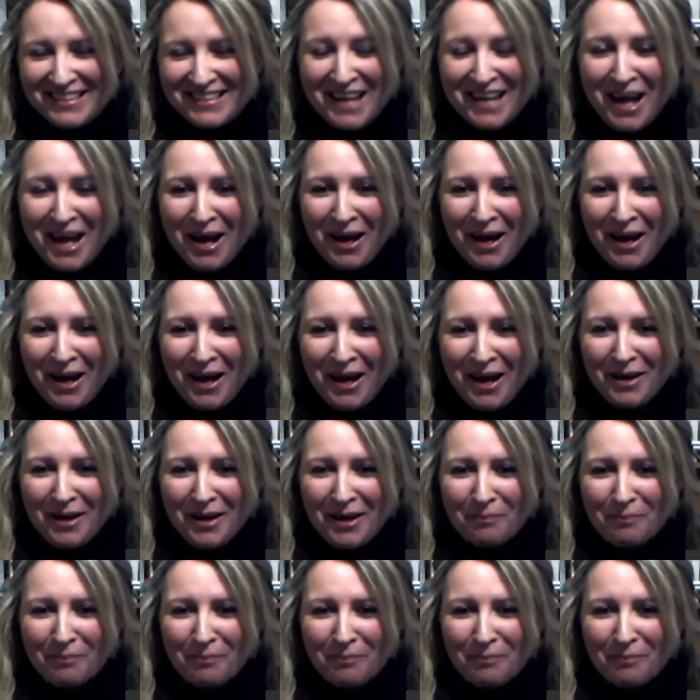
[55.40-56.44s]

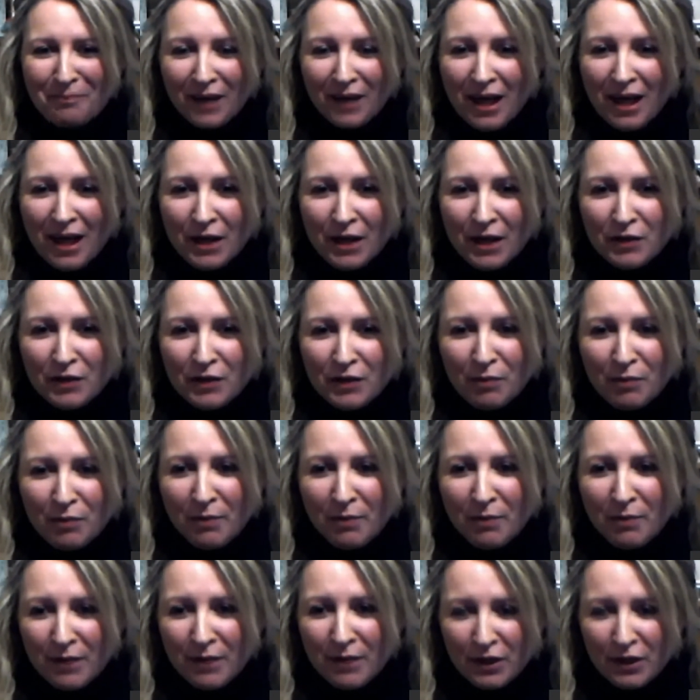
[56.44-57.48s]
You probably
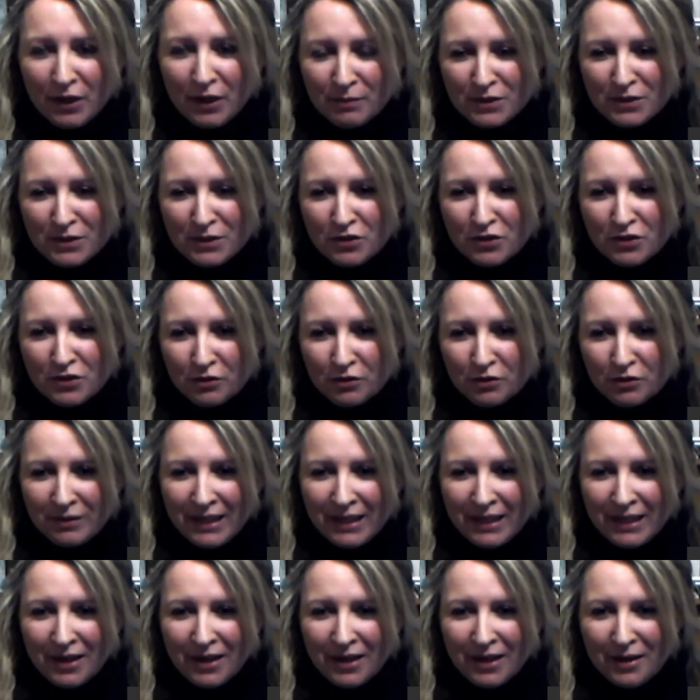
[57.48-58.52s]
heard my story
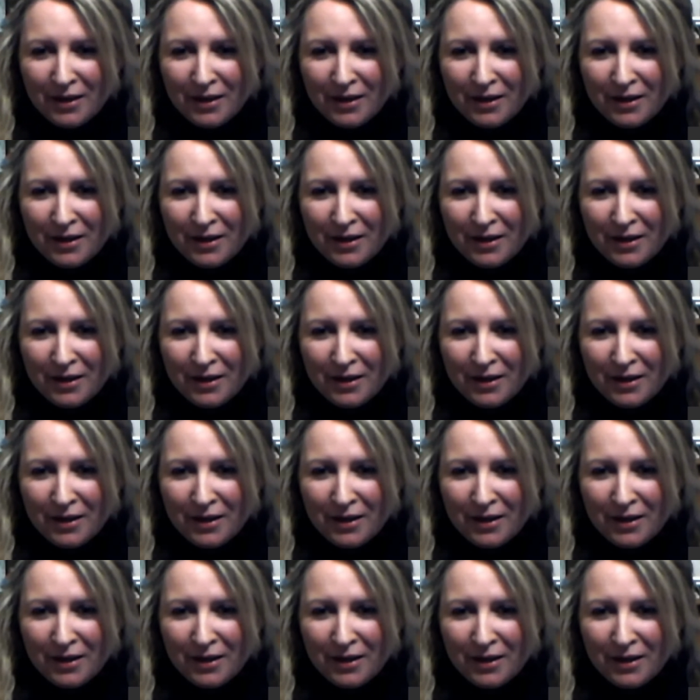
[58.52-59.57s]

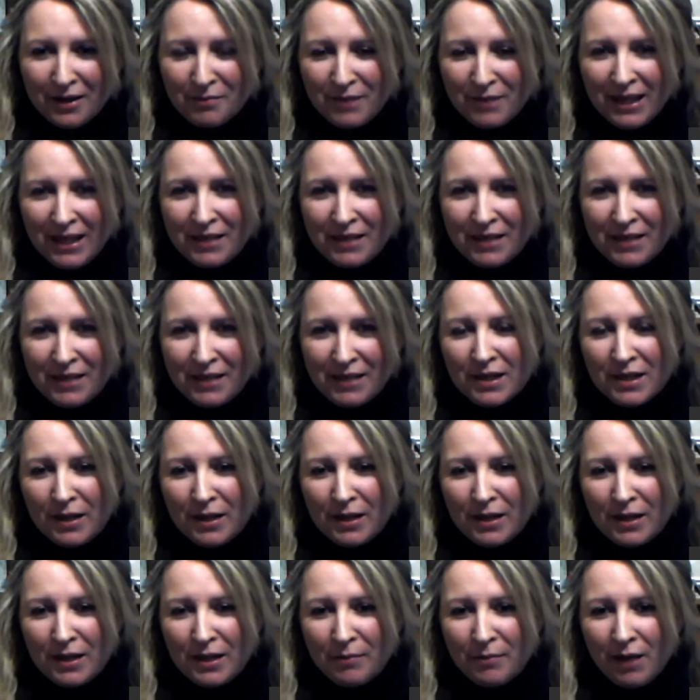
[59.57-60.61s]
in the video.
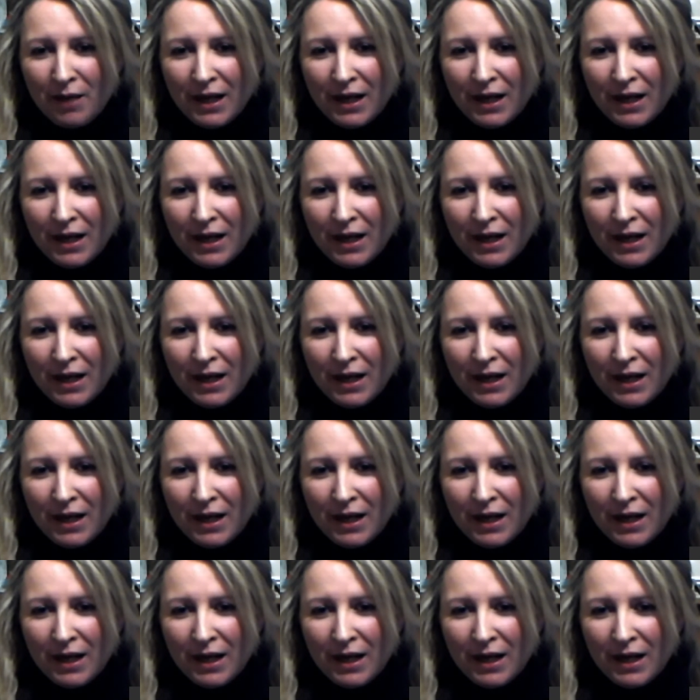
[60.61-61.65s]
I came to
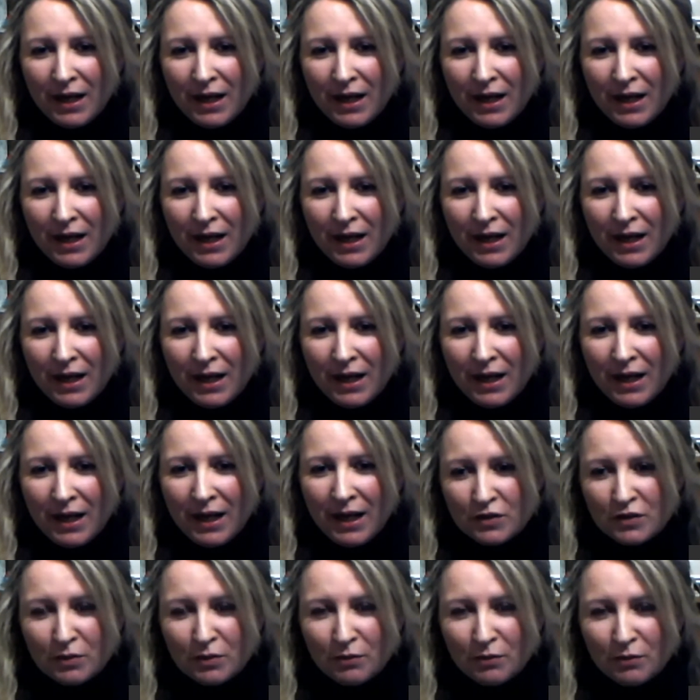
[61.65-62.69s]
ILN really
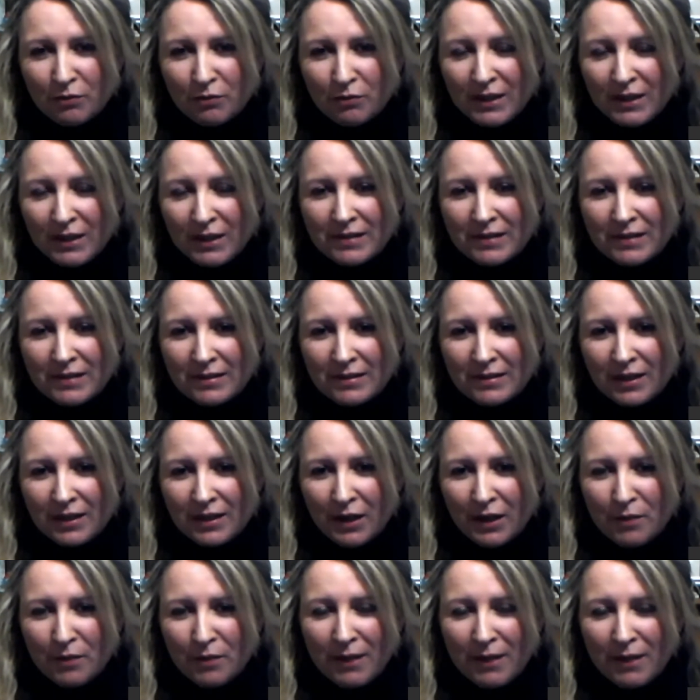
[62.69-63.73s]
just a couple of weeks
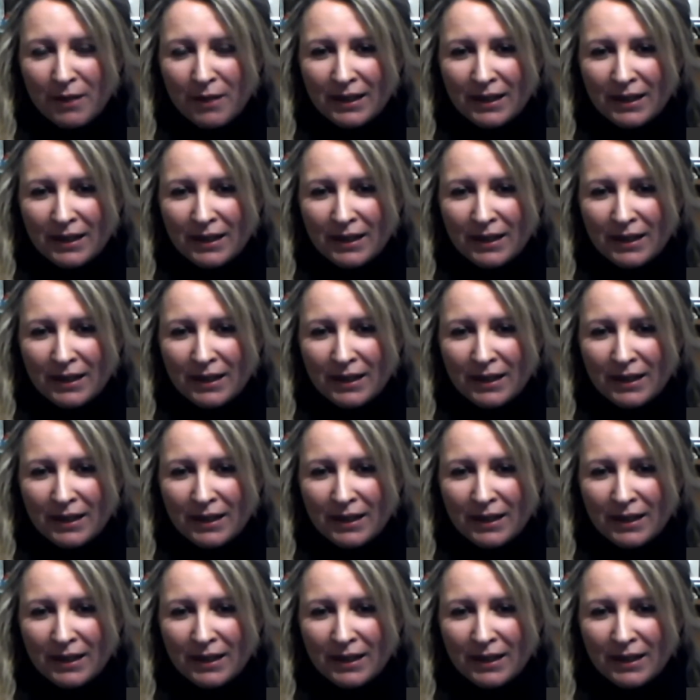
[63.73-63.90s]
ago back